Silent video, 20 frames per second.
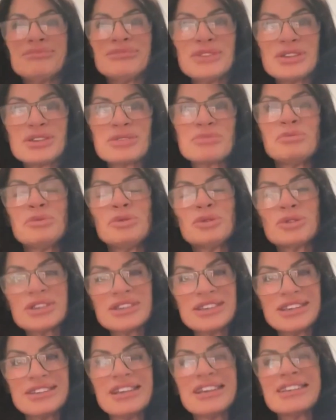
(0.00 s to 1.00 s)
There's more
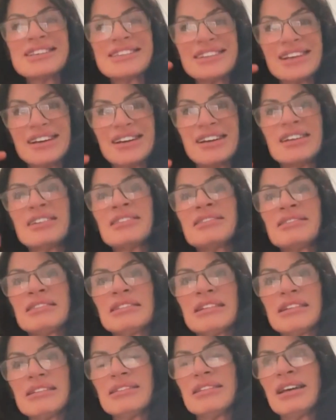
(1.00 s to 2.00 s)
to this earth
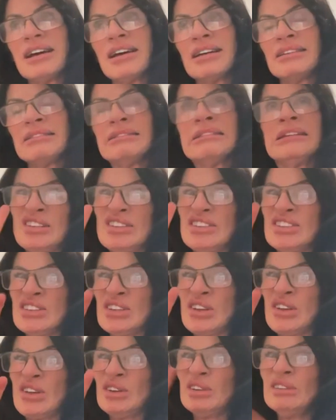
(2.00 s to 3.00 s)
than
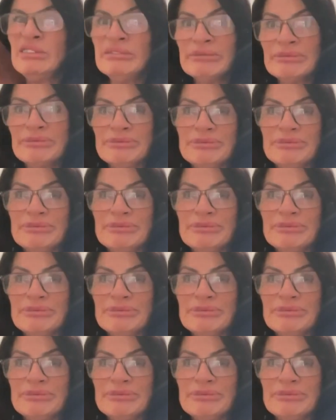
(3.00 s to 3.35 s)
skill.